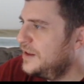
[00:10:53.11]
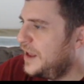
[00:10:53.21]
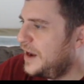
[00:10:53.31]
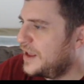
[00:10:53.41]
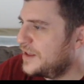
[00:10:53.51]

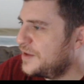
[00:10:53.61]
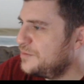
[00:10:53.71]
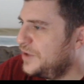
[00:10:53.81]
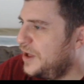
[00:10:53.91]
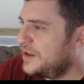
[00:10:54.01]
And I guess I'm
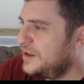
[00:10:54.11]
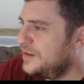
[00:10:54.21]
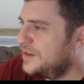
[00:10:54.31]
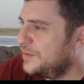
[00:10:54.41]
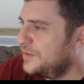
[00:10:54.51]
blocking
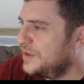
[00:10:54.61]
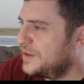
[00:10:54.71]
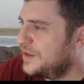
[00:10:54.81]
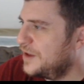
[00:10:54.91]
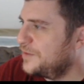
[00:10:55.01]
some of this
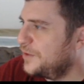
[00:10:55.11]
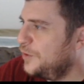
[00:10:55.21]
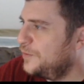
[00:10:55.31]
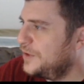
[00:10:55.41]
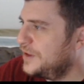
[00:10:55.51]
stuff, or
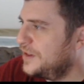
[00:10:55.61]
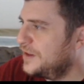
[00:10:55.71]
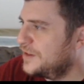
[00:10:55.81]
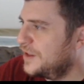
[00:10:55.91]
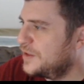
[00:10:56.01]
hopefully it's
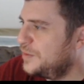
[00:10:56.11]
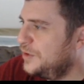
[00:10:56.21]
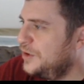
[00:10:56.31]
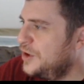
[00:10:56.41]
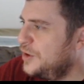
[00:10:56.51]

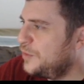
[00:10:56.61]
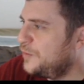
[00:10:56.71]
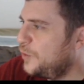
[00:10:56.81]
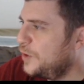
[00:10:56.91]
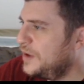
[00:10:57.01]
inaccessible.
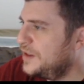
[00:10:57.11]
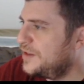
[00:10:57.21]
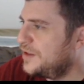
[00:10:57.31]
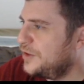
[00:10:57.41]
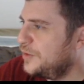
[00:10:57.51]

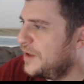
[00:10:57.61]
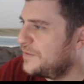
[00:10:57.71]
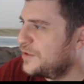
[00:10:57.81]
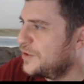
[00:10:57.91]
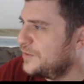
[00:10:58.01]
Performance, you would have
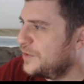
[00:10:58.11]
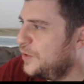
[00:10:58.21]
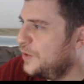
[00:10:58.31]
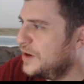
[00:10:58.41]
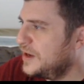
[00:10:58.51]
to start
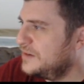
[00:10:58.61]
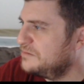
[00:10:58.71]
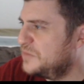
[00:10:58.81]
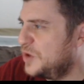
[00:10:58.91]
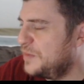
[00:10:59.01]

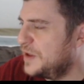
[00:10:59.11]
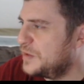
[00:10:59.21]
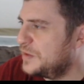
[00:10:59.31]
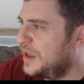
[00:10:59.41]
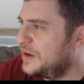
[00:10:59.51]
recording. Don't mess
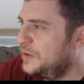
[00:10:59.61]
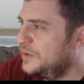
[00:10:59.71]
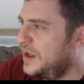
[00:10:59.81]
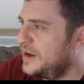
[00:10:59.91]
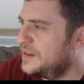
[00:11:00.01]
with that a whole
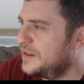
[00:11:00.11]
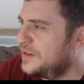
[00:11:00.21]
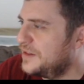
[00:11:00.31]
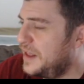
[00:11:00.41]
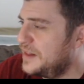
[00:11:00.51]
lot at
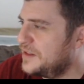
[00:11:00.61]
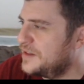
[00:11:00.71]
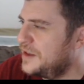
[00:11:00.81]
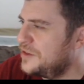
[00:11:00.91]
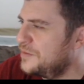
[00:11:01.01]
this
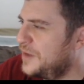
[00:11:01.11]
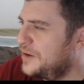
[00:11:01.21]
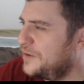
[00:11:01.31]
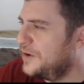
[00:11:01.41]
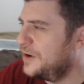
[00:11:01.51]
stage in my
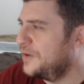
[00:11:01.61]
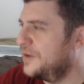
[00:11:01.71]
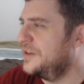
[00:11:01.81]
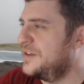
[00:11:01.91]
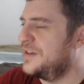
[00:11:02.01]
career, or
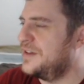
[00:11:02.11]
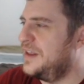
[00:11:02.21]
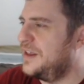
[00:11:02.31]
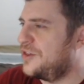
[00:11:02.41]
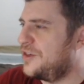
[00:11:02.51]
at least this
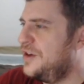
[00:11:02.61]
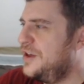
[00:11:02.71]
niche.